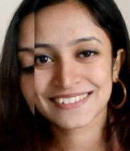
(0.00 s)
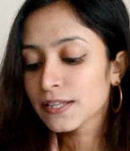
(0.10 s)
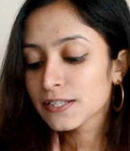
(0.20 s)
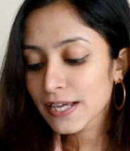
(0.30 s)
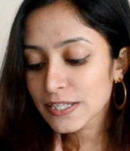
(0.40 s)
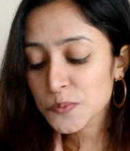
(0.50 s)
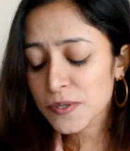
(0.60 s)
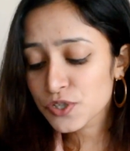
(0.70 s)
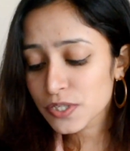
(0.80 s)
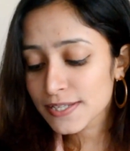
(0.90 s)
The next
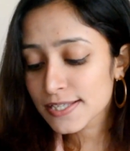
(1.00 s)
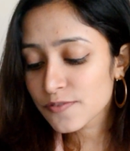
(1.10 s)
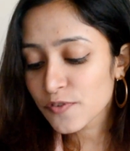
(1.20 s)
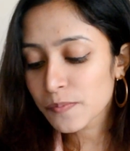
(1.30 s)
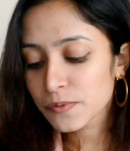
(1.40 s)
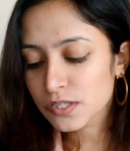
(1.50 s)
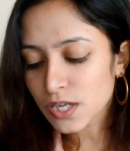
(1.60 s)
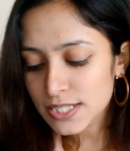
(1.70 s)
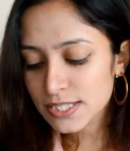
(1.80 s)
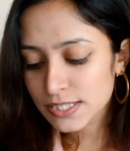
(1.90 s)
question is from
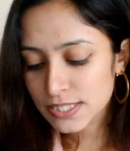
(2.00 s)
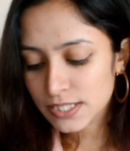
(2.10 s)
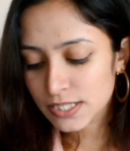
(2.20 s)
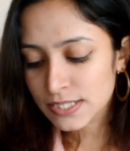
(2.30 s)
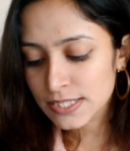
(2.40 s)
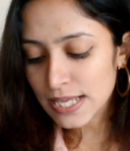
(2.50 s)
Trust Instance,